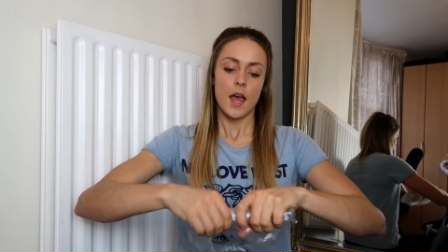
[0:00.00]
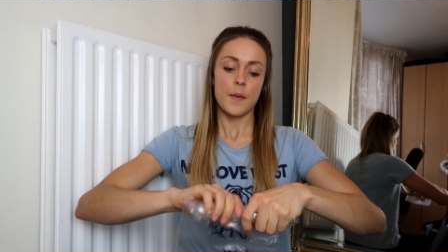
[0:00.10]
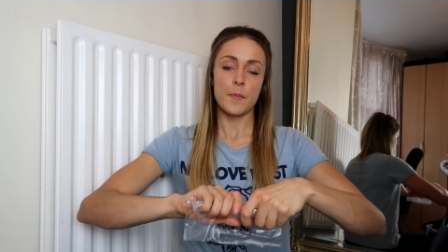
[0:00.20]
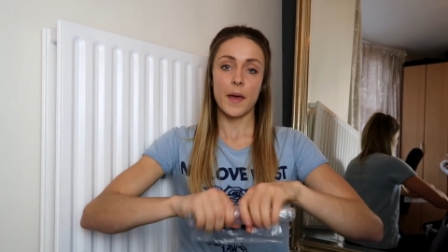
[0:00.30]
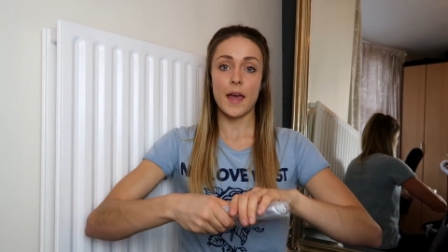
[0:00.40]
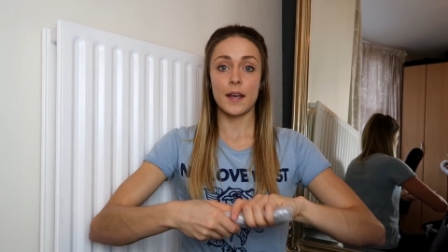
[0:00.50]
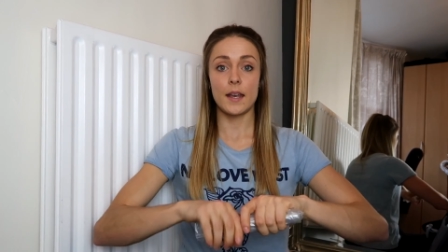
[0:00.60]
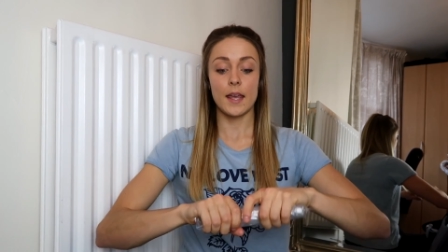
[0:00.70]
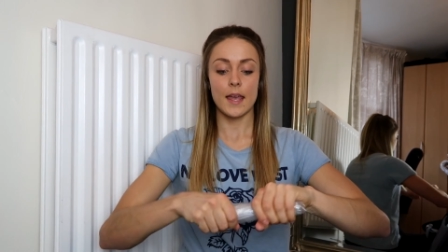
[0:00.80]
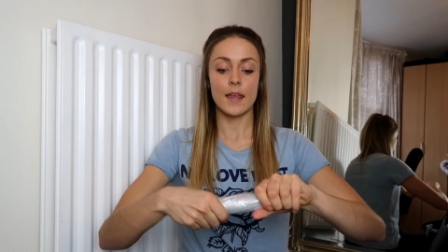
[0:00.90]

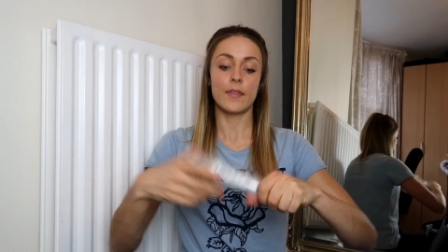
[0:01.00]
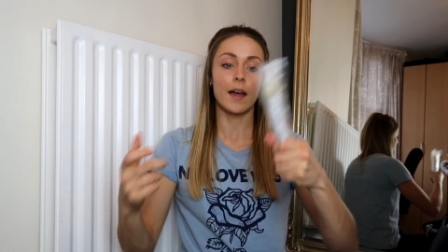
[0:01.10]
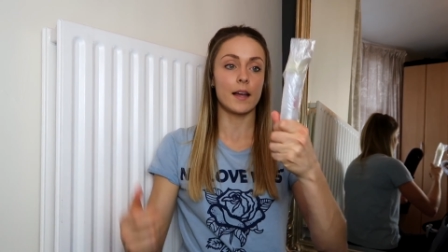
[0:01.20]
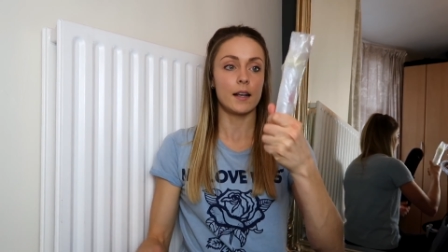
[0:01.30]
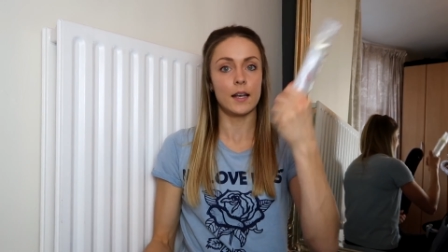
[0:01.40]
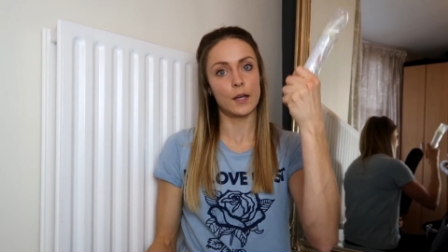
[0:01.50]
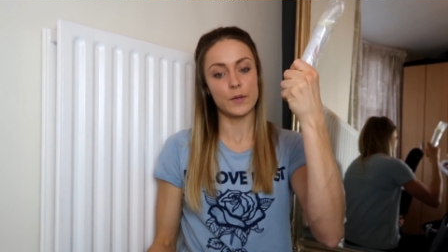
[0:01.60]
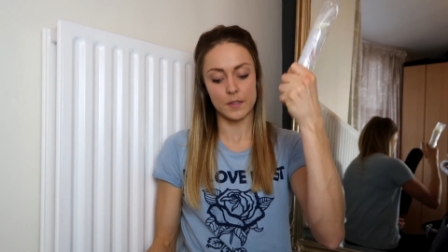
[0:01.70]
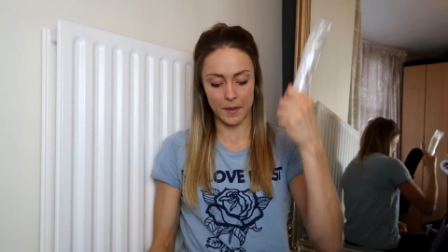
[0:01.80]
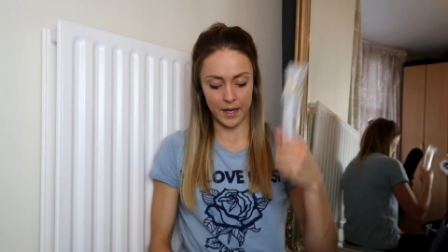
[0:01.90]
EpiPen in that
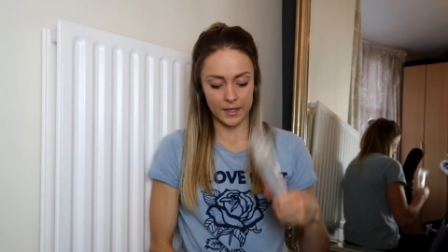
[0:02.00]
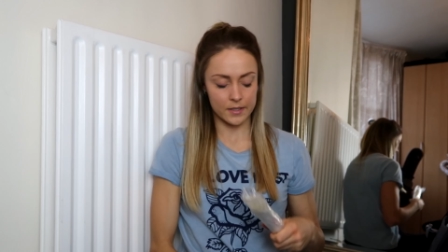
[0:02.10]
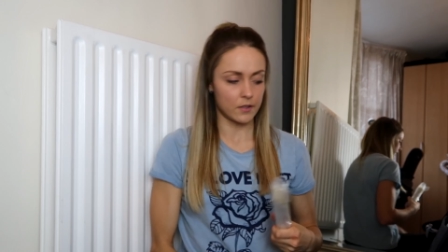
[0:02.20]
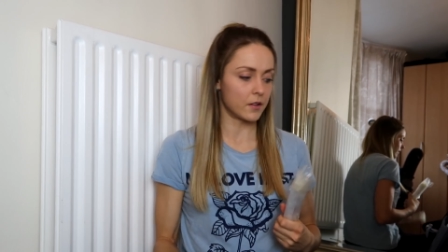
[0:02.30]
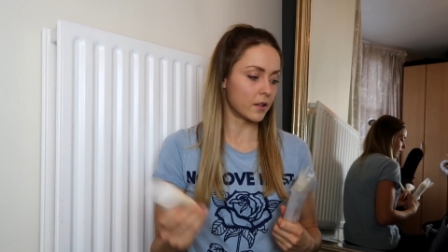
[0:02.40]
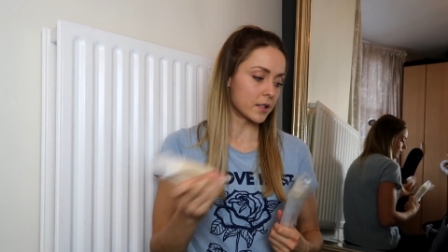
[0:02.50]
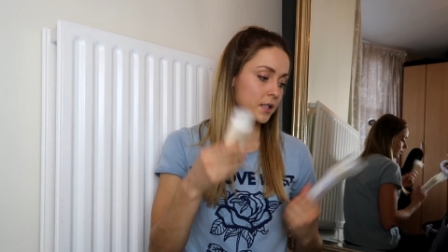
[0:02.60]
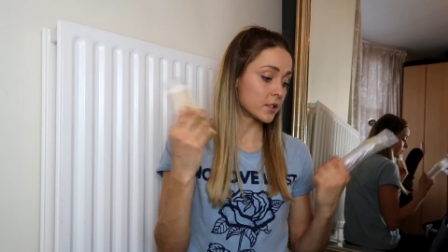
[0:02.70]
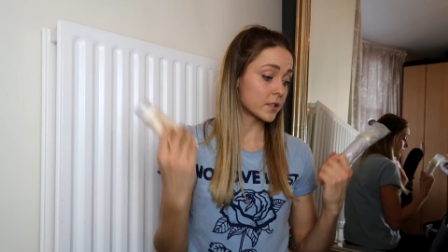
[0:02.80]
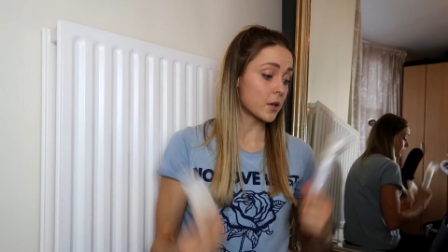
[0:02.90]
liquids bag so the others
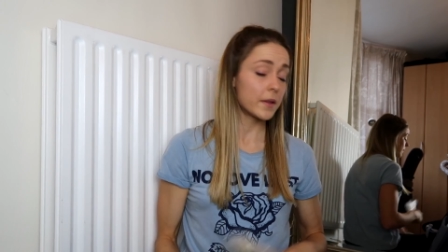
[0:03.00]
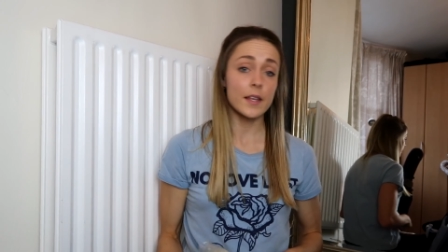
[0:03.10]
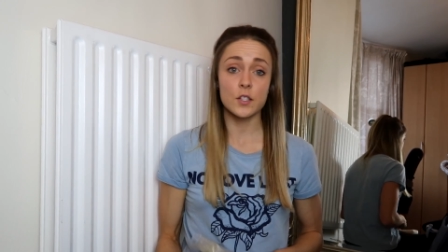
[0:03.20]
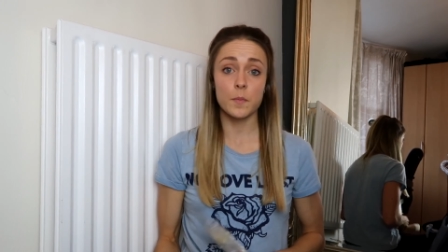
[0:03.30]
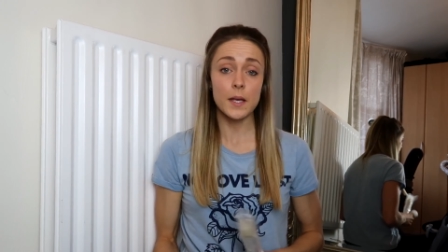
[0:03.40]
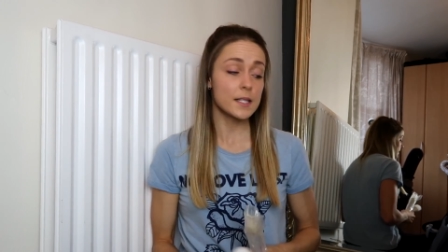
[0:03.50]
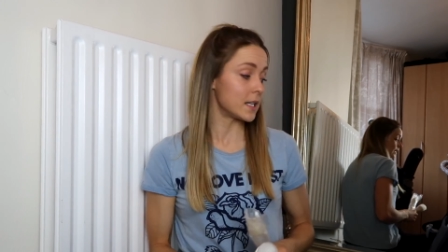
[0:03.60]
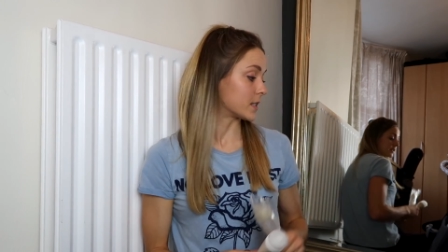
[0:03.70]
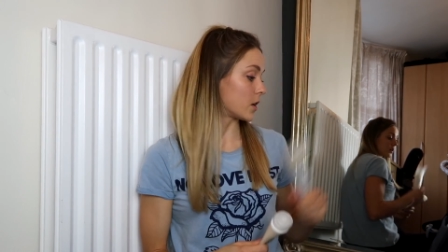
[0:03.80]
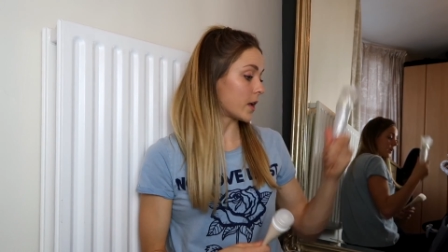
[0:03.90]
can just go in there super
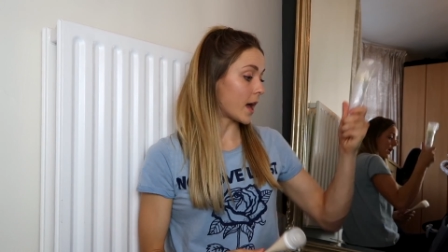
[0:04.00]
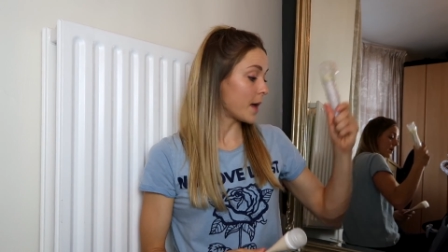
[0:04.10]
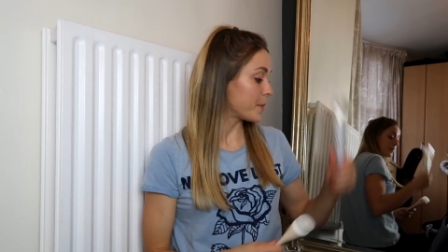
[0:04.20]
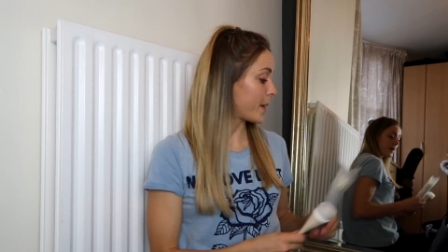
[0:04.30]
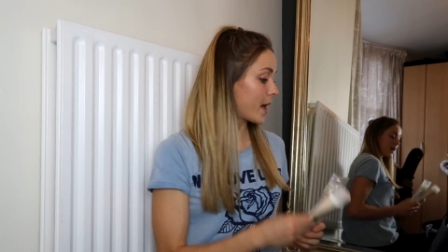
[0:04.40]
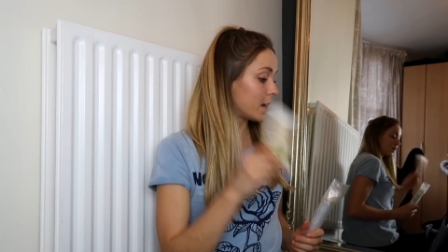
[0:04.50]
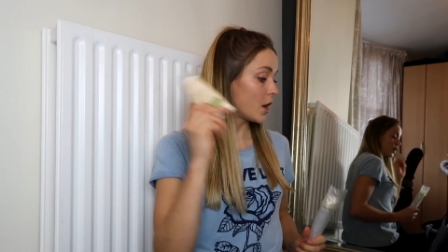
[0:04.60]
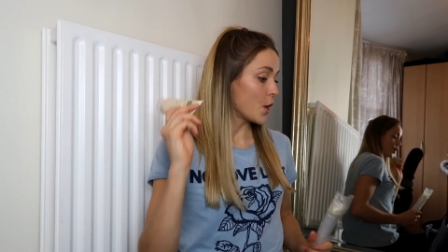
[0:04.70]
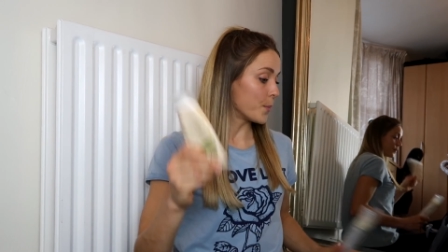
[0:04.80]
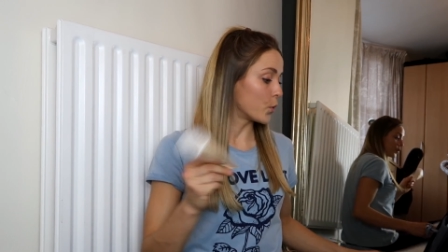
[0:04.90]
easily. So yeah, EpiPen,
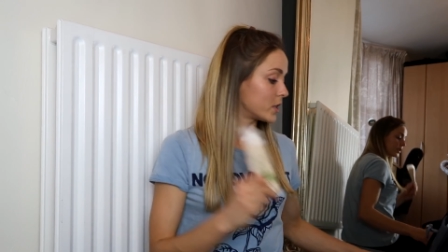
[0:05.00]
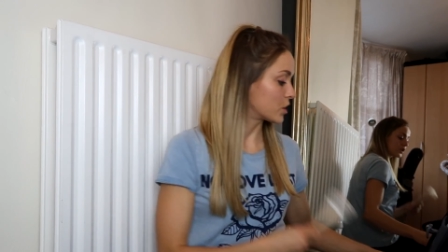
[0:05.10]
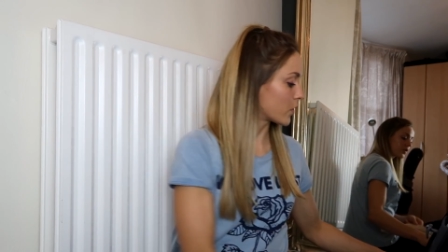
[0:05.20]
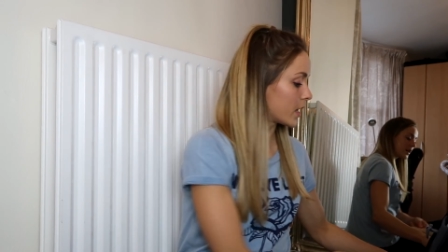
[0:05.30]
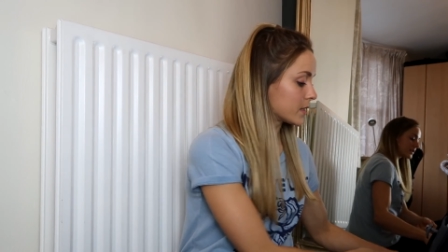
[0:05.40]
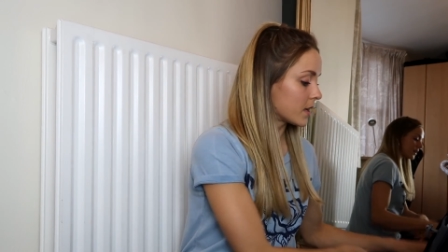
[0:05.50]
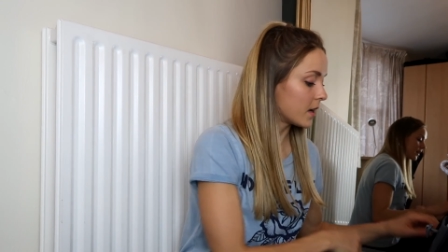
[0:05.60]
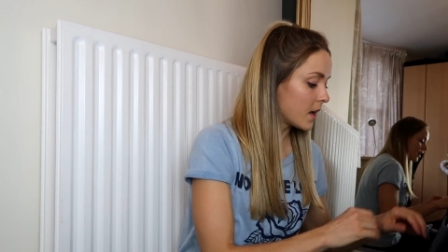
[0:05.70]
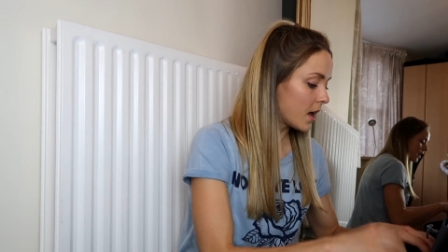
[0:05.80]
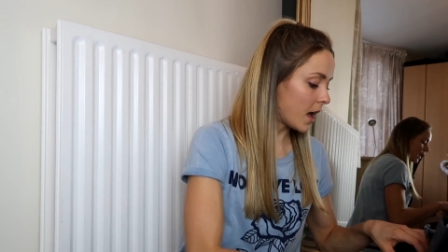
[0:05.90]

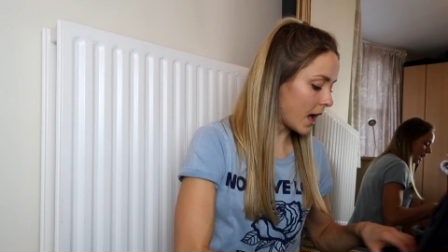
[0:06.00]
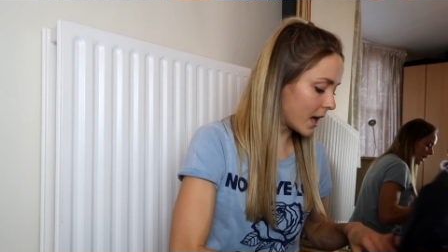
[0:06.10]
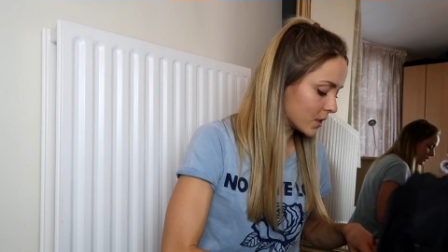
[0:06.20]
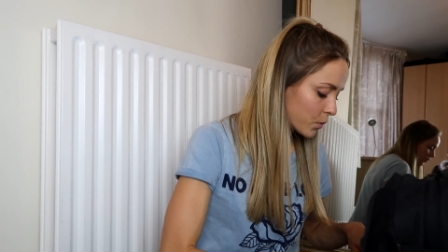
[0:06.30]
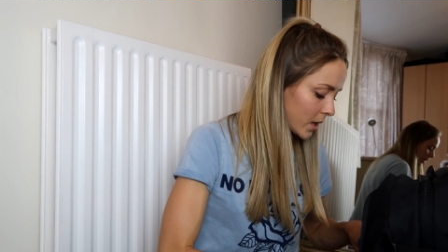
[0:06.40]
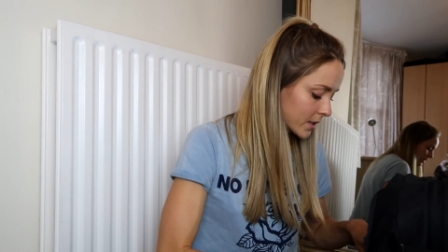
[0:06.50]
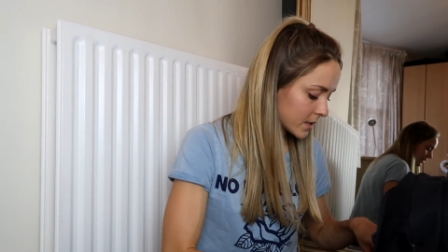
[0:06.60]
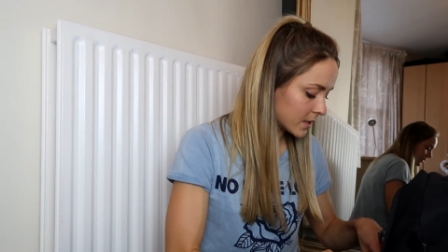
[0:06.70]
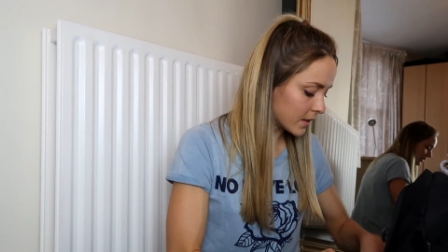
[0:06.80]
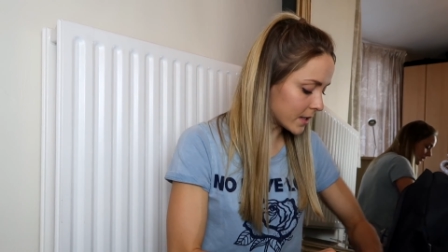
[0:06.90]
moisturiser, and what else
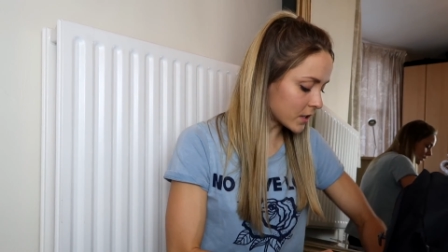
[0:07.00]
is in